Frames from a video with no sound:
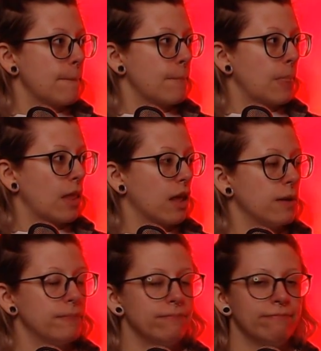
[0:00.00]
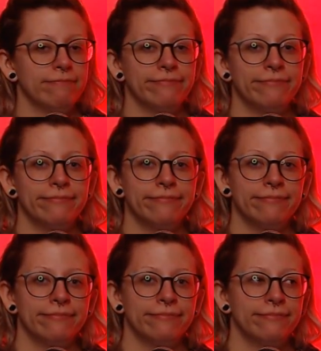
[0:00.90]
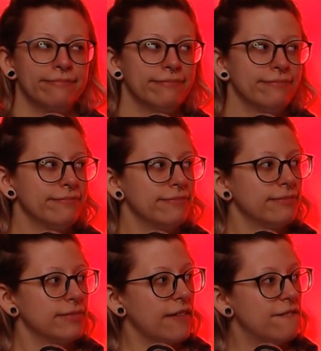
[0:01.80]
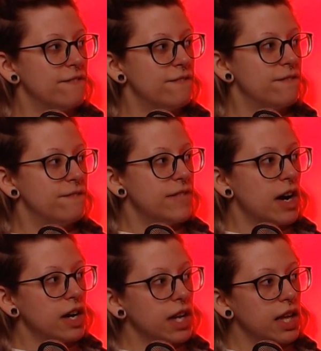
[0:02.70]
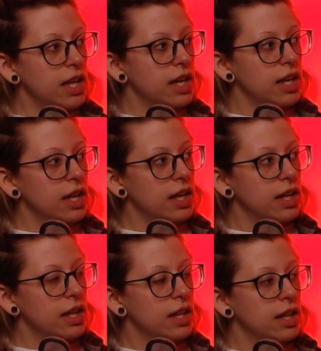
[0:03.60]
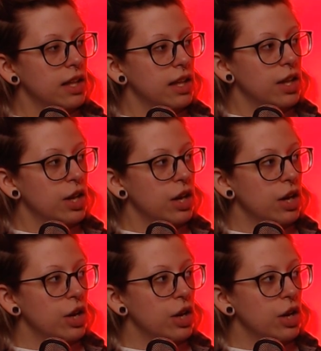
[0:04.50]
No words are spoken by the person on screen.